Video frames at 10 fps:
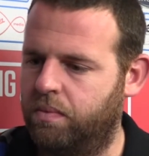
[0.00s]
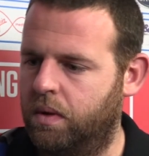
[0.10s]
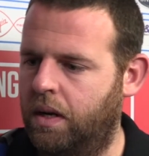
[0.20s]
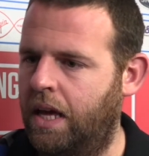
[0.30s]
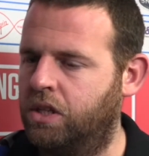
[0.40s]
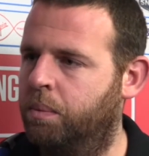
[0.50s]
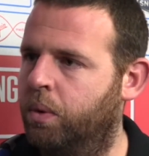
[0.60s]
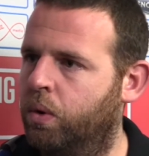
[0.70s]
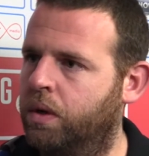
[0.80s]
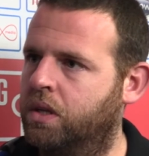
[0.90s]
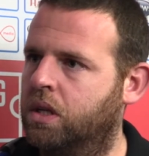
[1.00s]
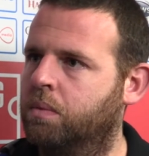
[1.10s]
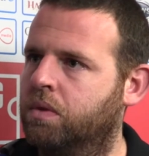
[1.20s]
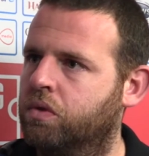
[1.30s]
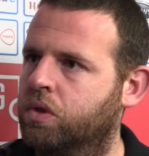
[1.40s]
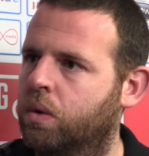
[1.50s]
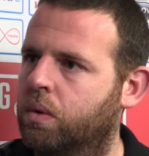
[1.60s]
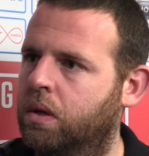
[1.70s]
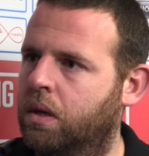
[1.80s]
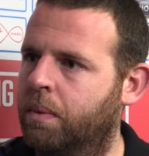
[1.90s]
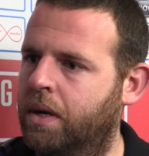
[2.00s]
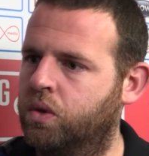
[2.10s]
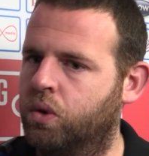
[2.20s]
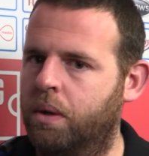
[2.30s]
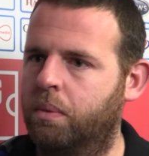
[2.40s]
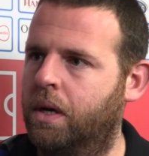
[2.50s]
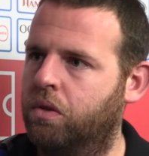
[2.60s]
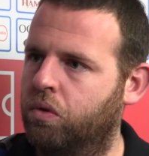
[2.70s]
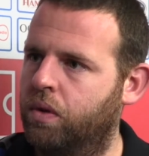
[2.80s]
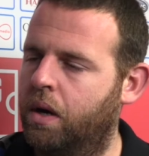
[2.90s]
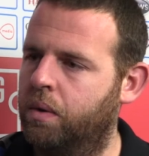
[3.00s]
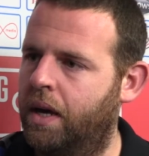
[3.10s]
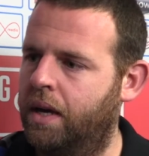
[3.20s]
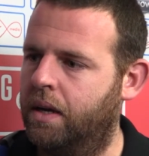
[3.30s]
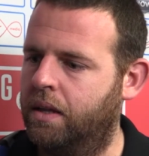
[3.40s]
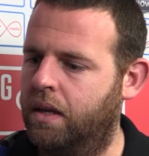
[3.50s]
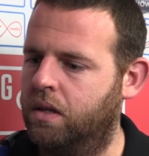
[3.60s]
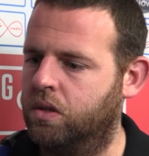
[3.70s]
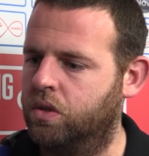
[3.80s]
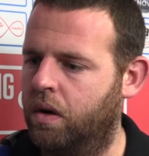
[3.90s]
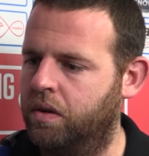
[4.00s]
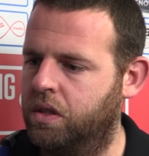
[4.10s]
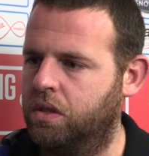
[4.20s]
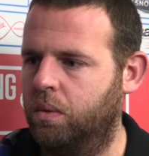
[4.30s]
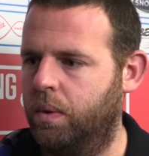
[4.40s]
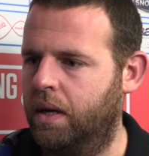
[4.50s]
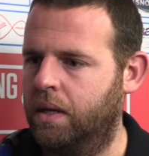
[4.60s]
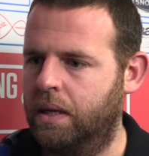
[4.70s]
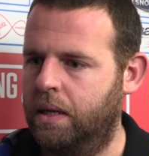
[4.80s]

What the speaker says: less important in terms of result and making sure people get through that okay, and then into Cirencester where